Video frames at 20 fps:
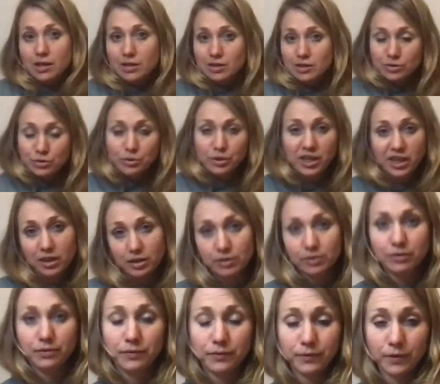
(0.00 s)
Talking
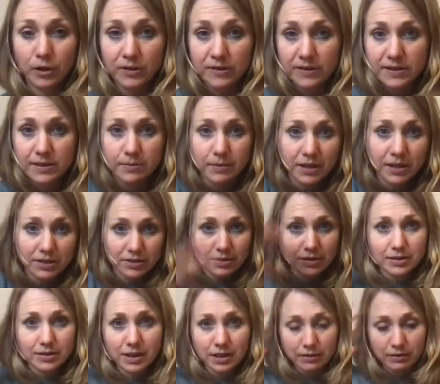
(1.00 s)
of
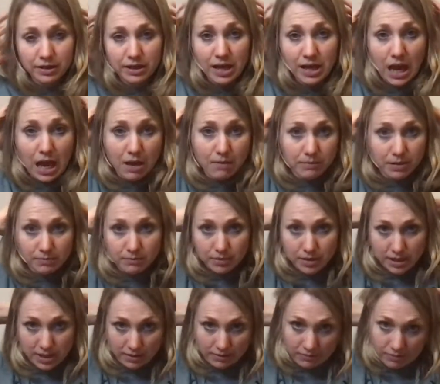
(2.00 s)
consummation, here I am in
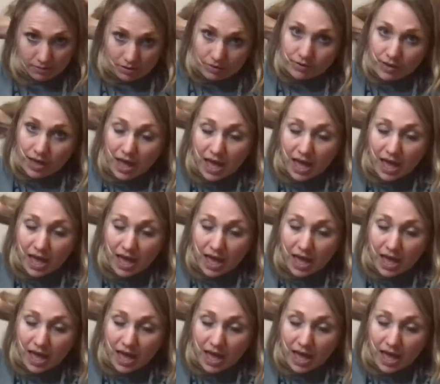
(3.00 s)
my rather